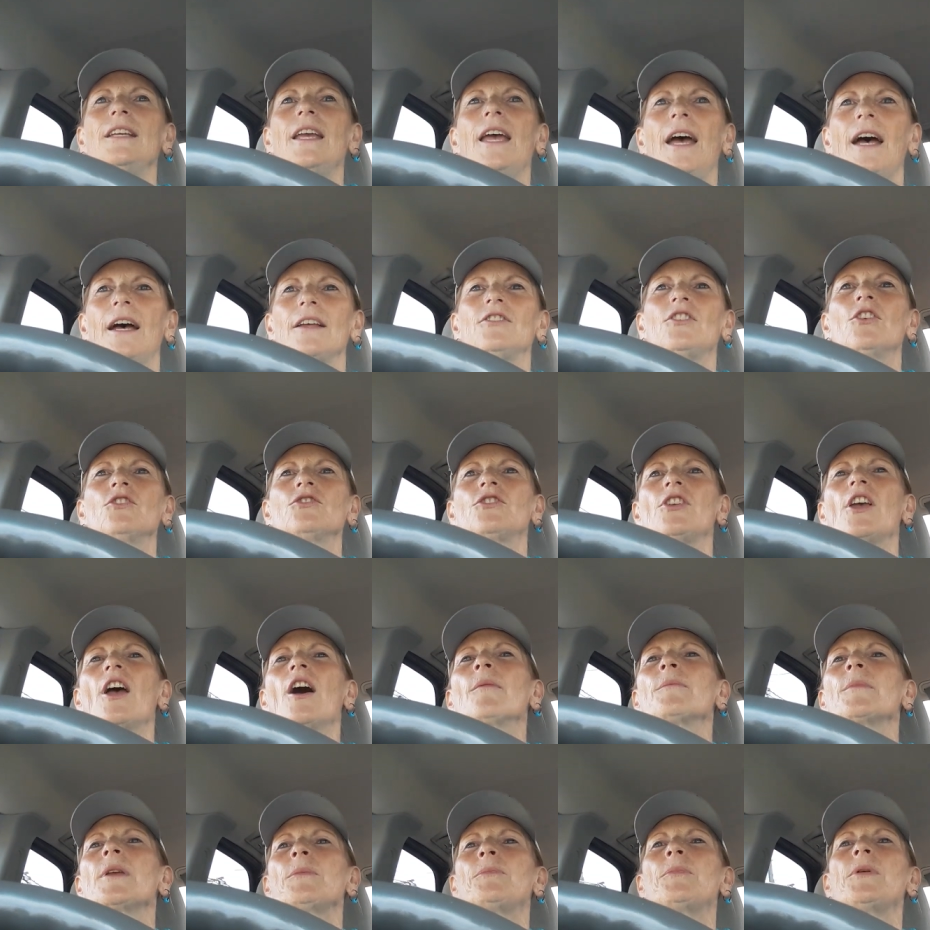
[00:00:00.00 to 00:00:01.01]
yeah, don't
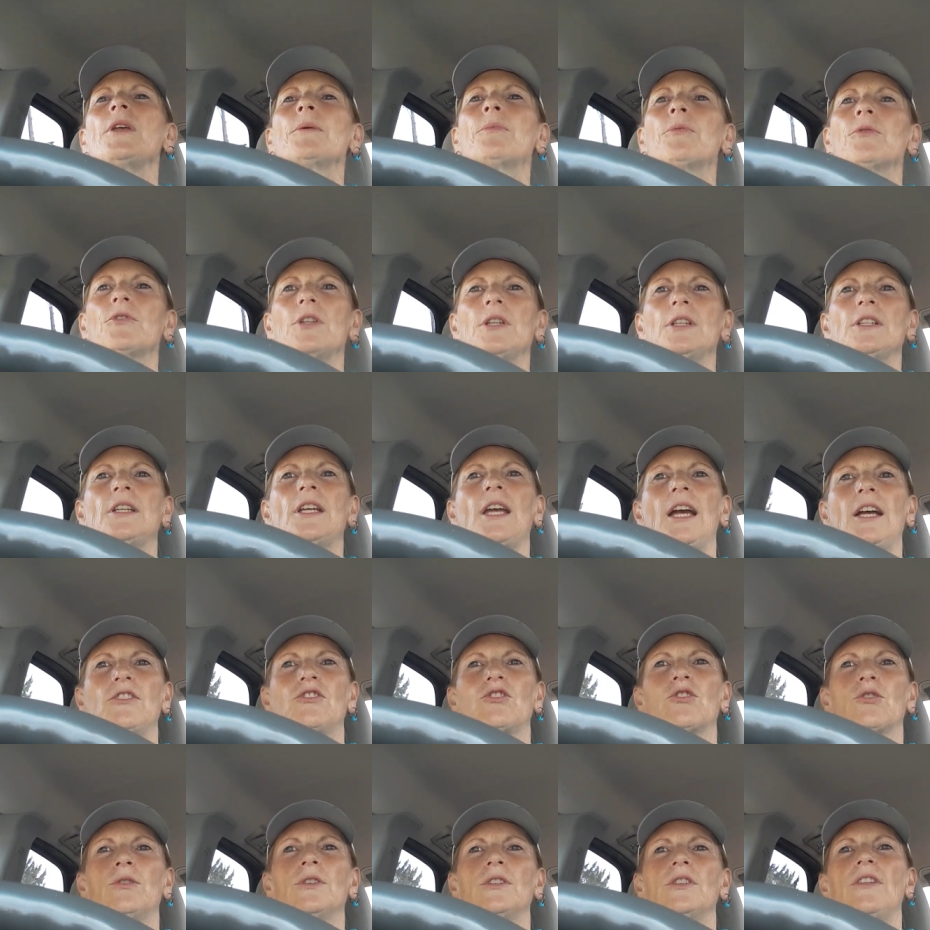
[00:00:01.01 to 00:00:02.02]
tell me people didn't
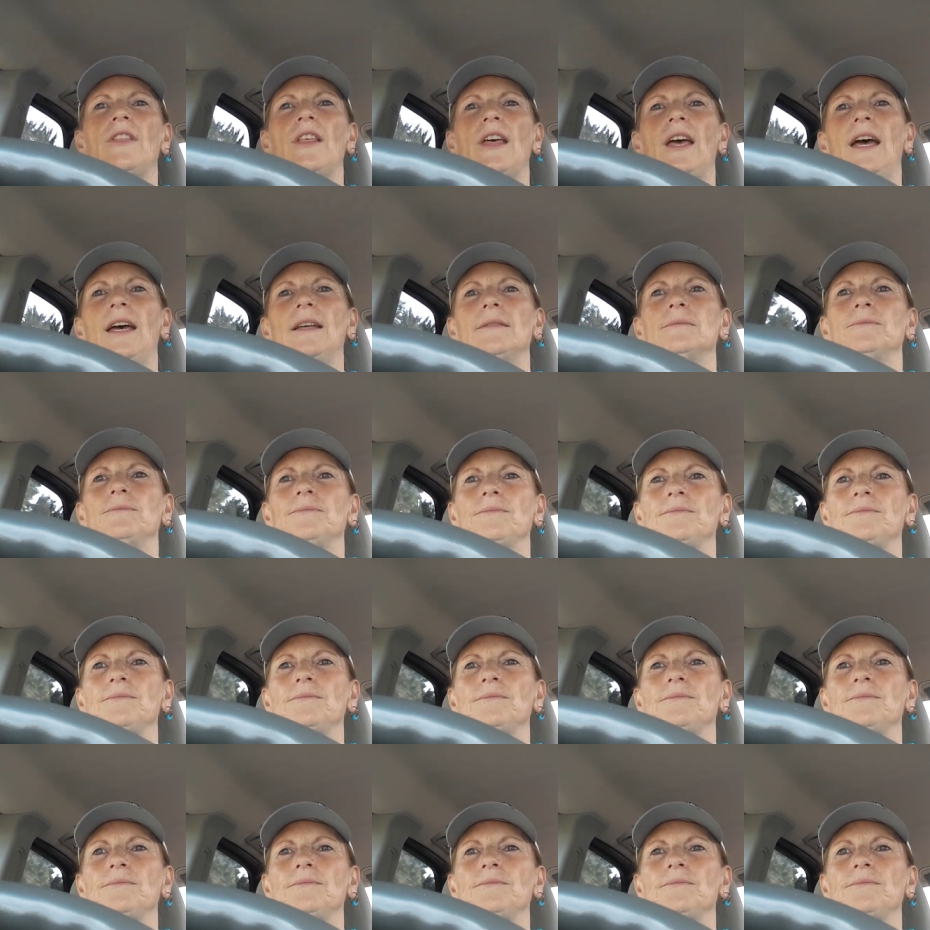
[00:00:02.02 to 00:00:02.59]
catch on to that.